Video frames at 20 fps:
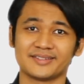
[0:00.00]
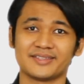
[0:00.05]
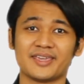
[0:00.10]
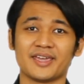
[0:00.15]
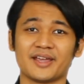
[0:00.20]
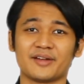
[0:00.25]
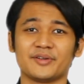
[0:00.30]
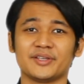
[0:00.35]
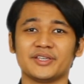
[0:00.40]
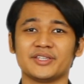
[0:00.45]

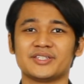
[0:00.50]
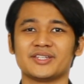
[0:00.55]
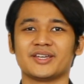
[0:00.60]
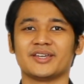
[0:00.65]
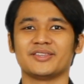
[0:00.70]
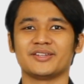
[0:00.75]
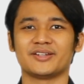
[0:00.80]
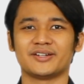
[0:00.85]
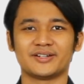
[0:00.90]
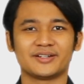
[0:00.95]
caring each
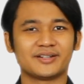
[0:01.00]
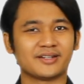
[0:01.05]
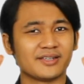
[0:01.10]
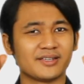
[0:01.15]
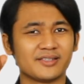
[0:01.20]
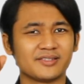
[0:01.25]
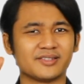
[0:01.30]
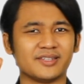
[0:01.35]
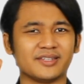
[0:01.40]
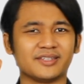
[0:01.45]
other,
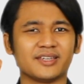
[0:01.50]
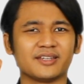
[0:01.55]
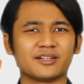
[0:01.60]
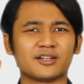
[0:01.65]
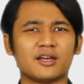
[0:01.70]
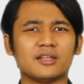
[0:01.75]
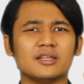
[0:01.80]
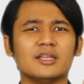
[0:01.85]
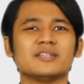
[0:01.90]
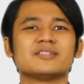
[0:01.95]
seeking
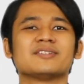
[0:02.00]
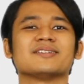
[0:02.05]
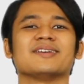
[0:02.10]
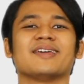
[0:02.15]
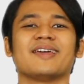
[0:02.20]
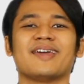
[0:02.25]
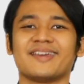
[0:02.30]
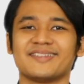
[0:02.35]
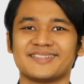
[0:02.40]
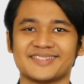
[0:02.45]
knowledge,
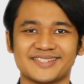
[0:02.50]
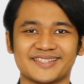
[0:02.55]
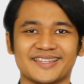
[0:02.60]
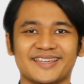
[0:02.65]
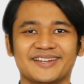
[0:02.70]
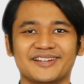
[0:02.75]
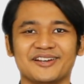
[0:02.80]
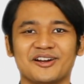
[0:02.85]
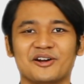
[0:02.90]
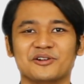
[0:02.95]
and
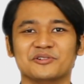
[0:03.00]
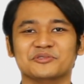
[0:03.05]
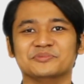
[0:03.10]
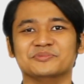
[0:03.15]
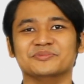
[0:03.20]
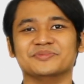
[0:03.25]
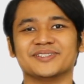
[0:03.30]
staying home.